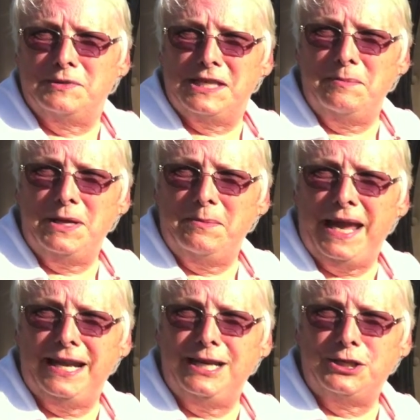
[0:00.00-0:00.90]
seem to
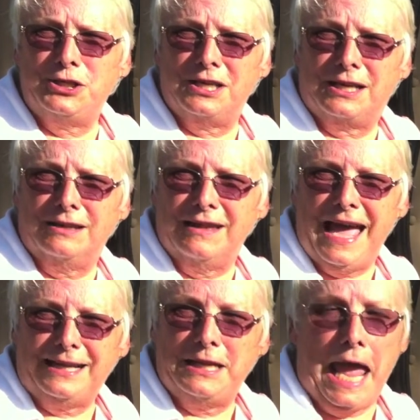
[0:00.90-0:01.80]
manage to
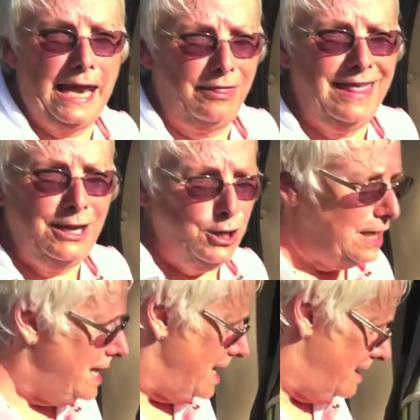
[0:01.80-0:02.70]
collect and think you need.